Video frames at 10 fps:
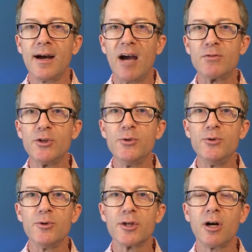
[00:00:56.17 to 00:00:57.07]
After you do
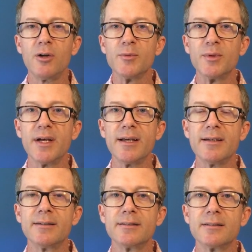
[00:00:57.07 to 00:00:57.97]
your call to
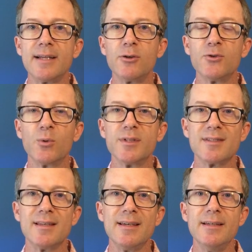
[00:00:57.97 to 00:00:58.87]
play, down towards
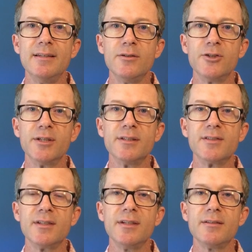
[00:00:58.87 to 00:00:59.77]
the end, you're going to
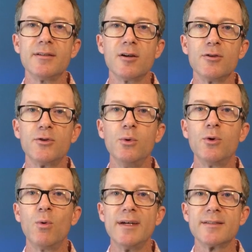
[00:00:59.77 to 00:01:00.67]
see there are 2
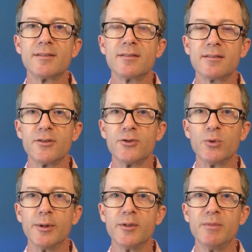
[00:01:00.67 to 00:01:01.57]
quests that you're
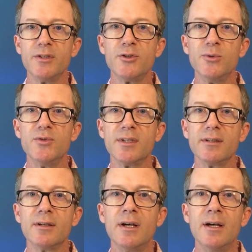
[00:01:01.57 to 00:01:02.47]
going to be
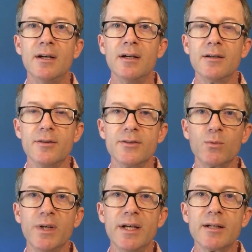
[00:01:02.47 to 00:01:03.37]
choosing this
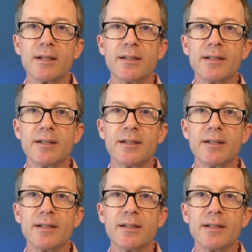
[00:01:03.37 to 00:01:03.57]
week.